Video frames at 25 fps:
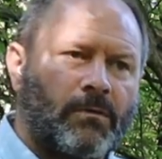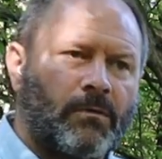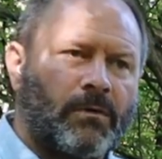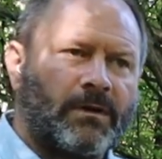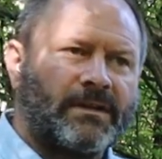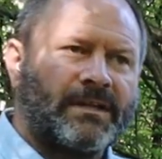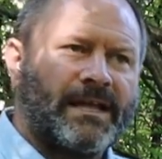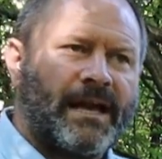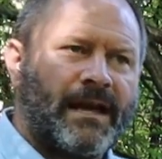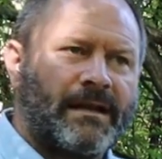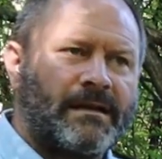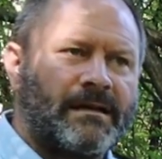
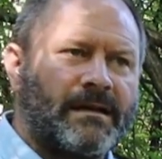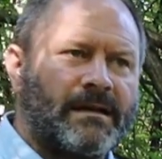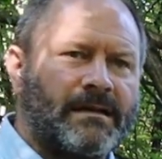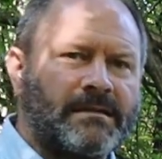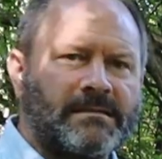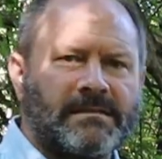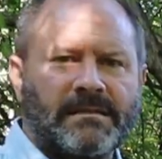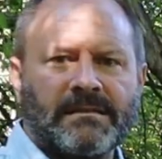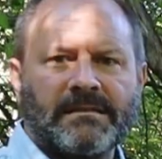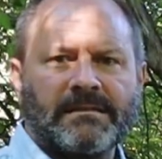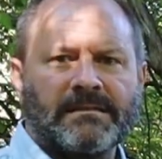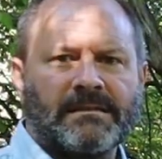What that
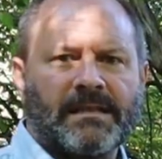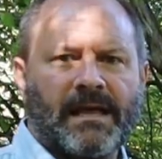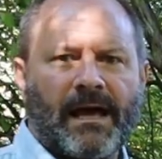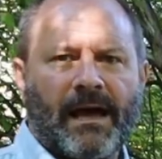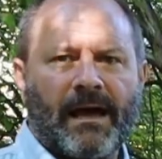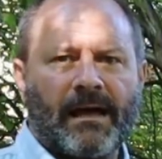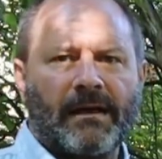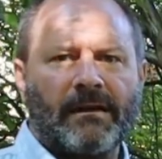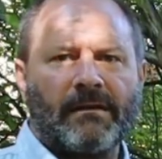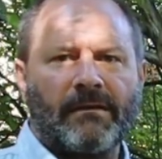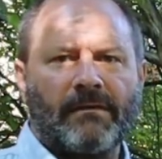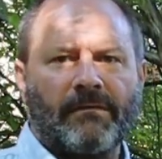does is
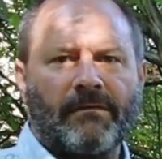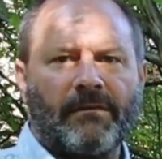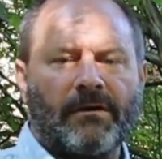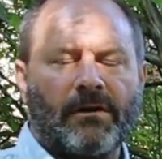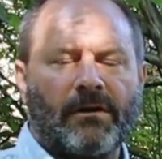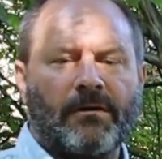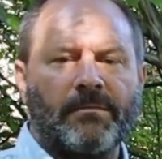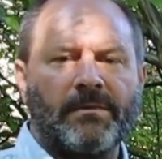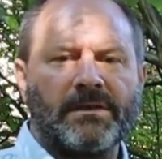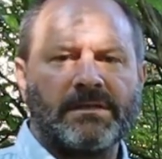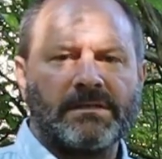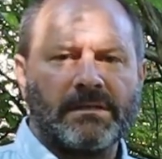that the
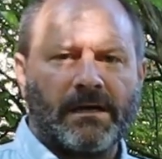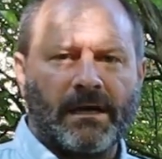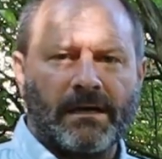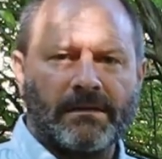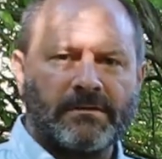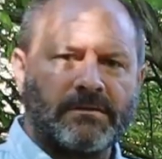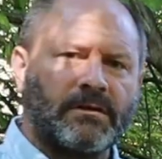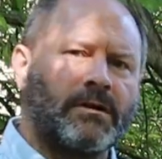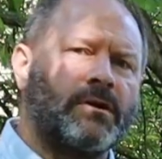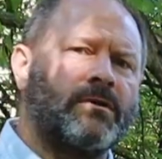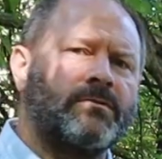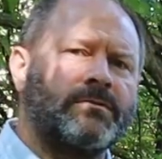
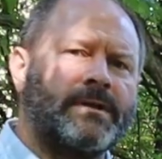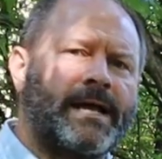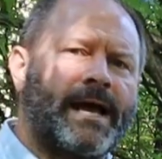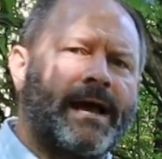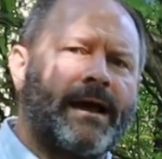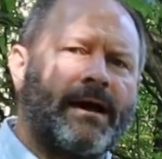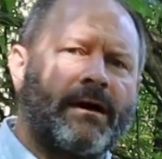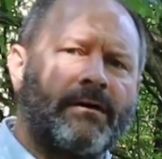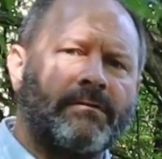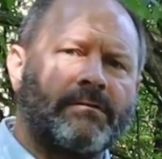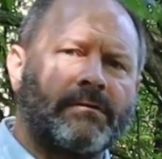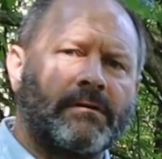herbicides will go
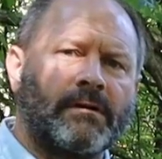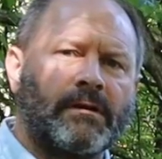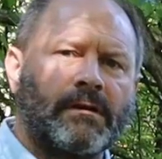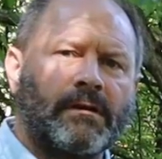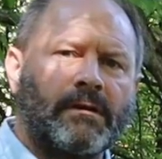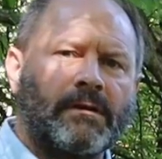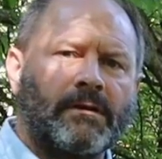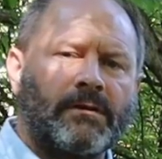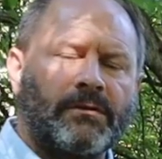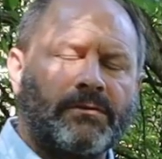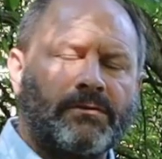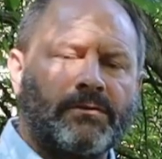down
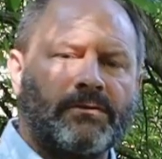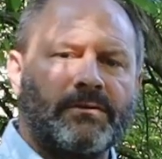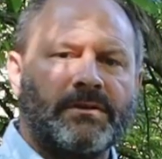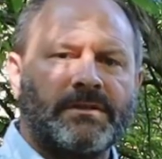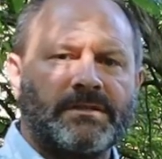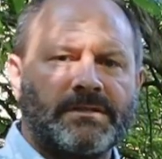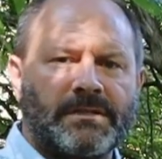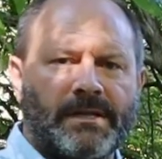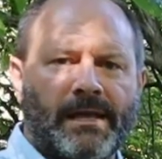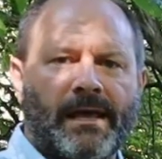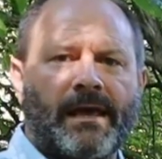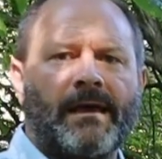through
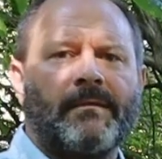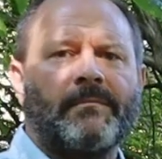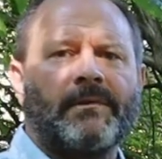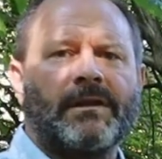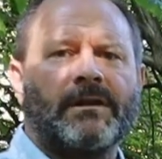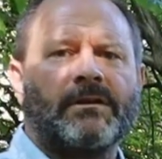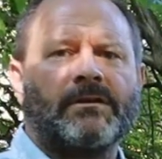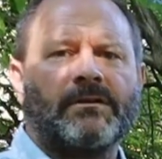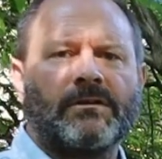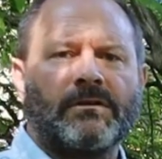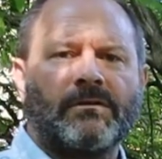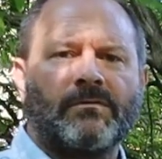the stem
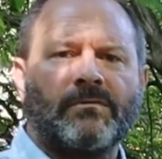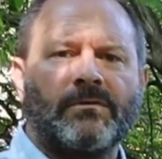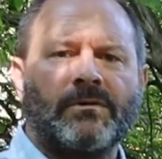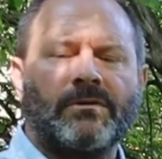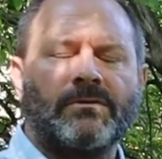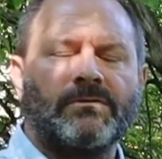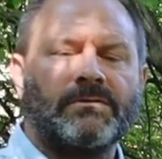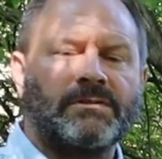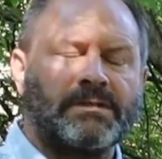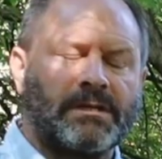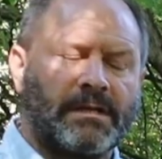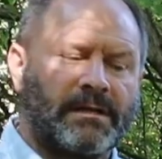into the
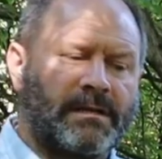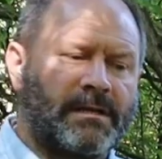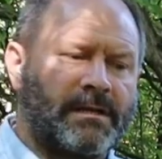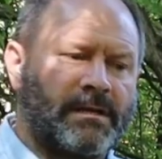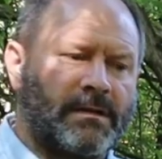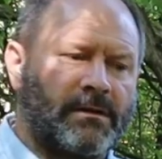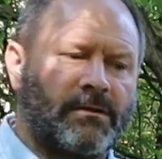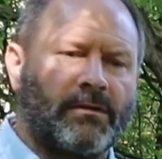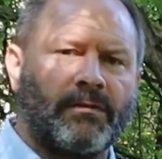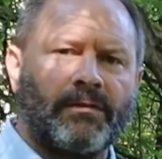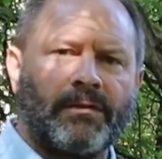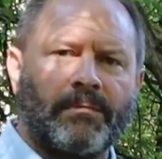roots and
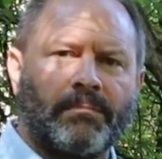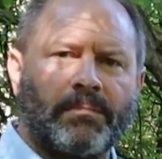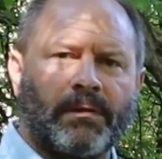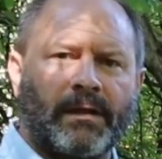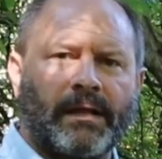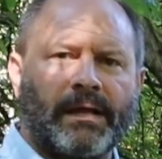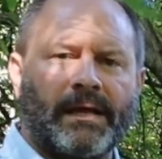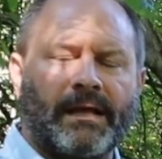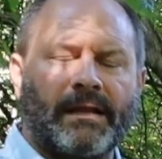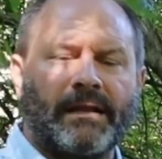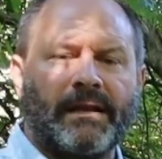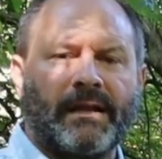kill the
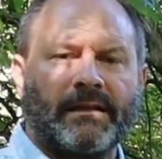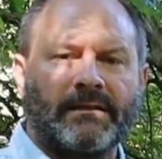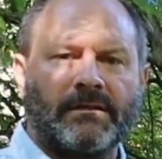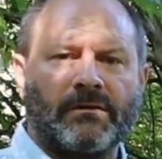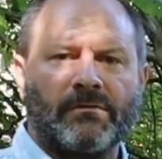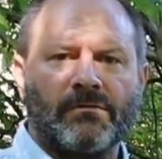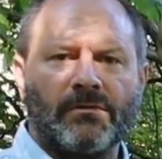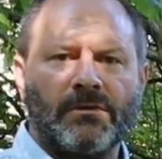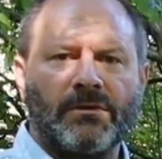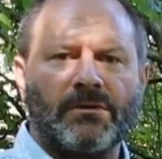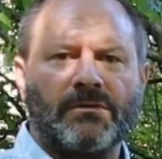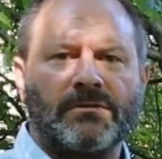plant at
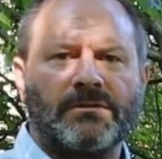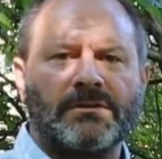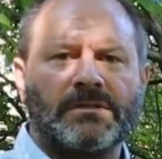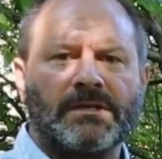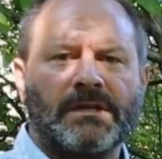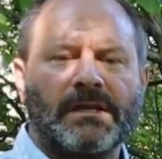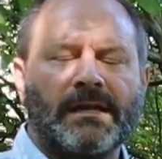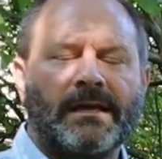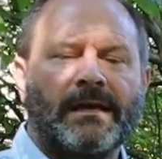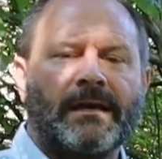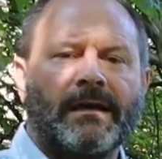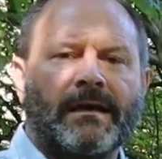the
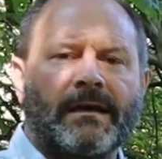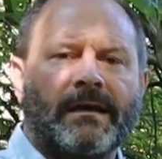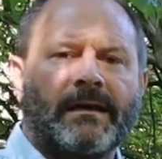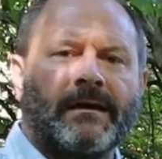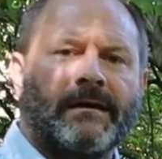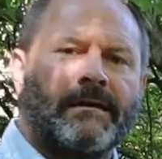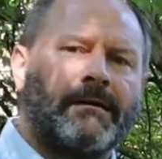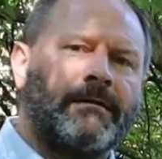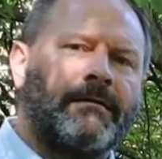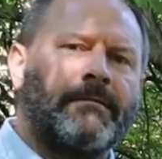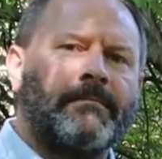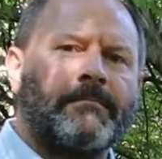roots,
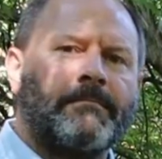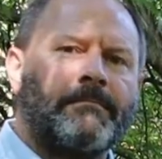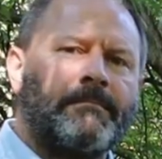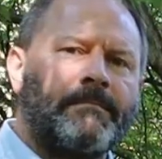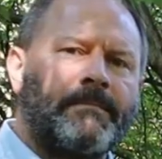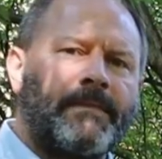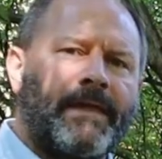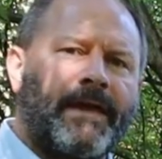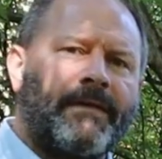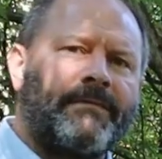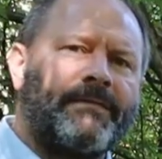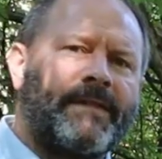and
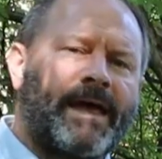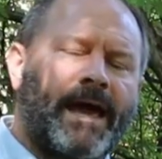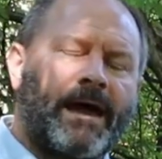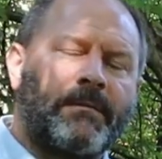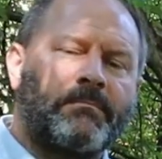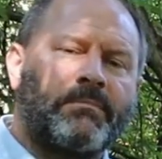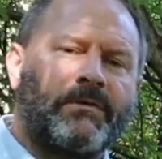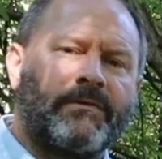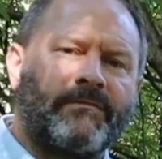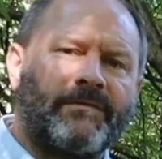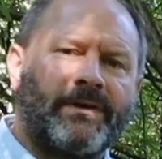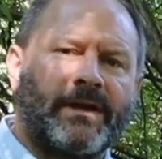
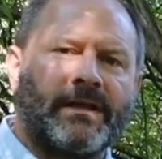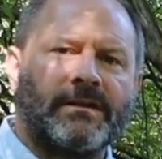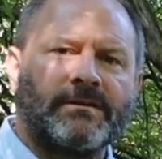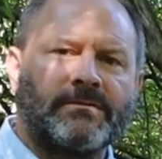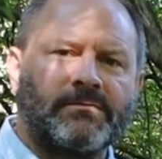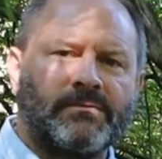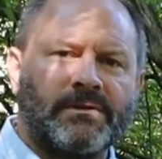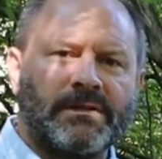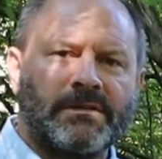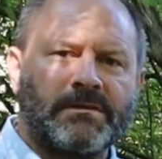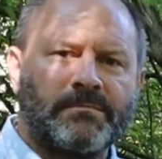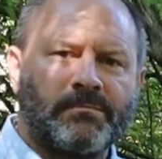that
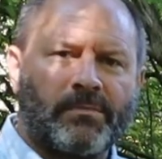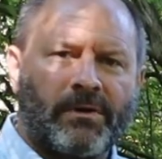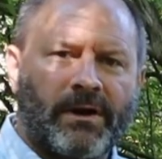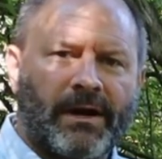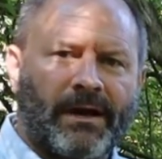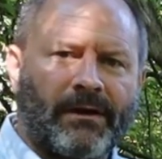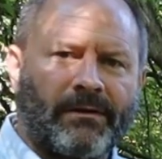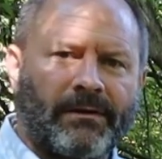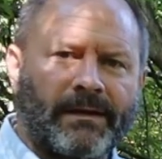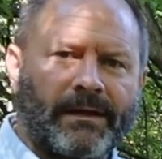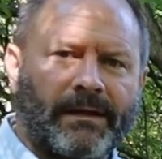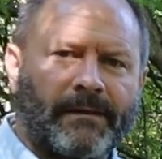prevents
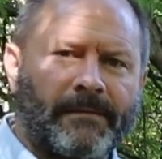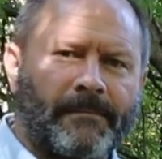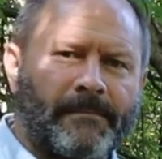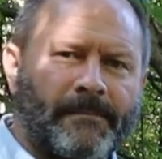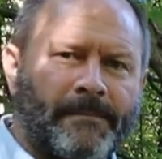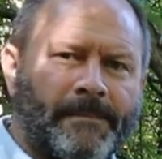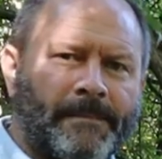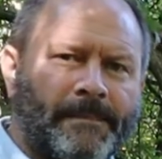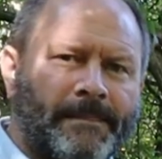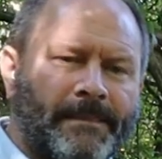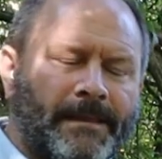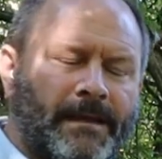resprouting.
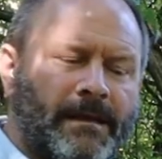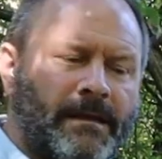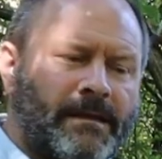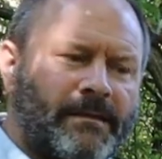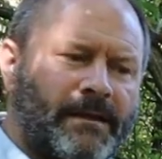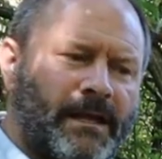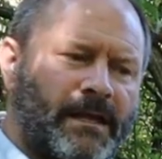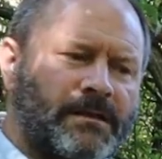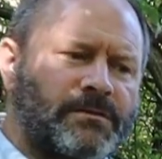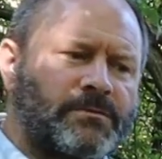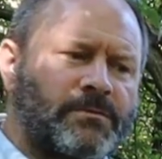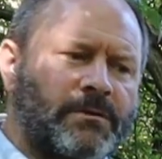
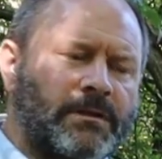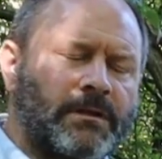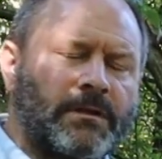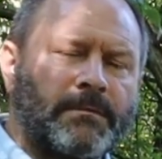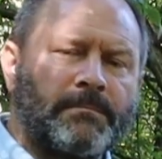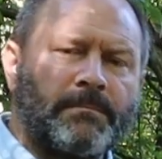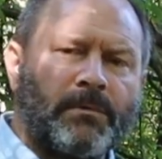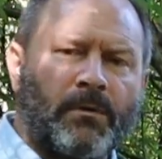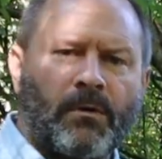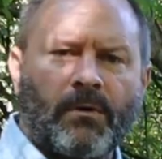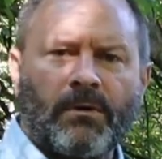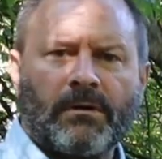That's real
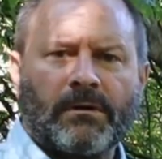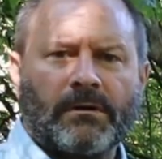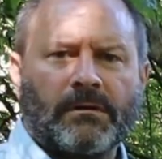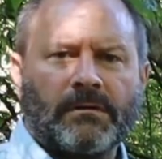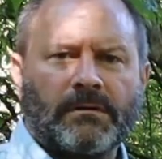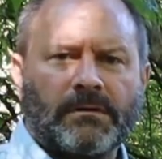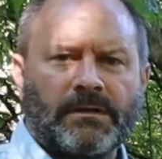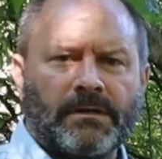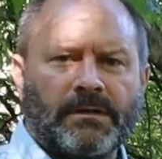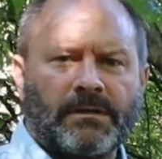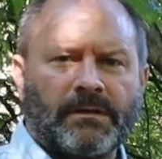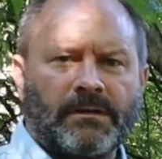
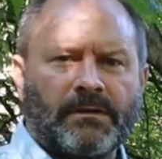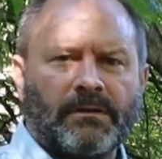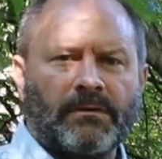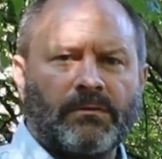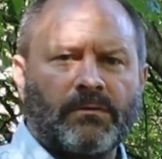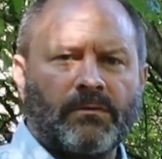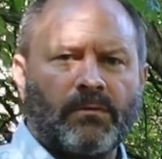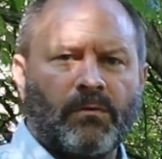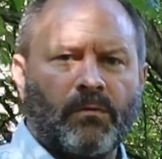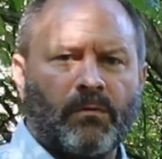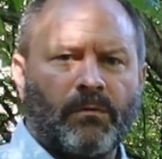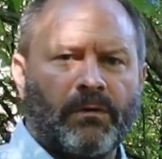important to
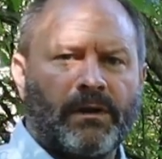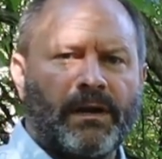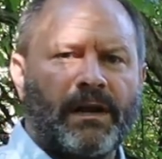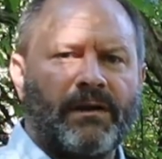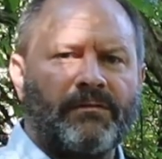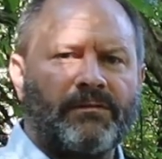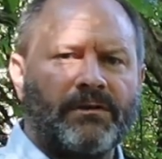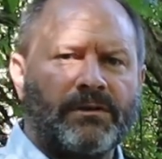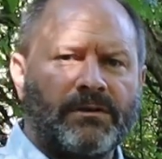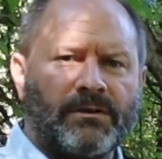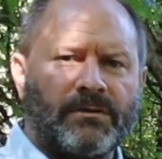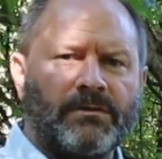do
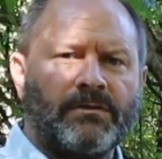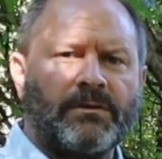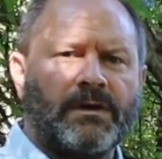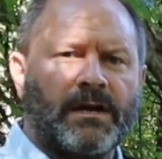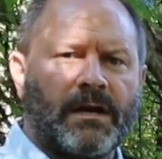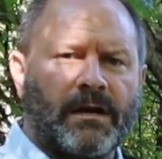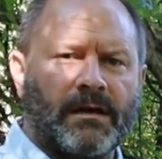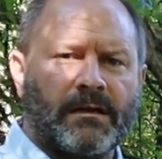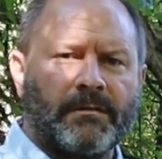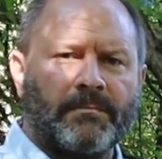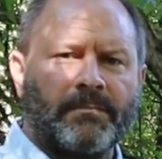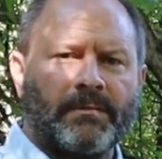whenever you do
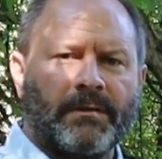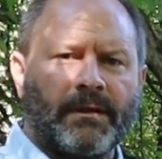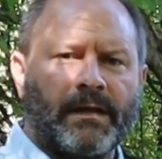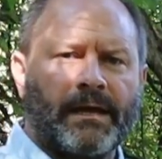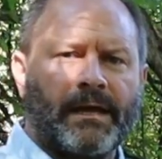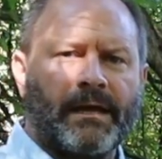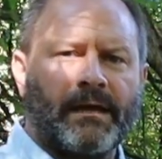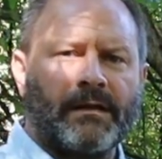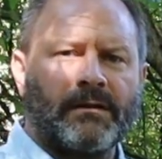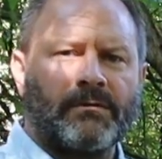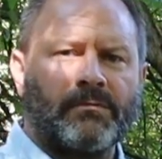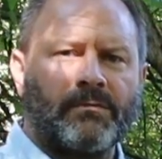cut a
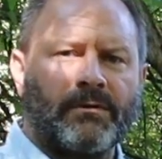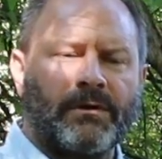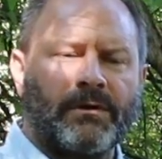plant,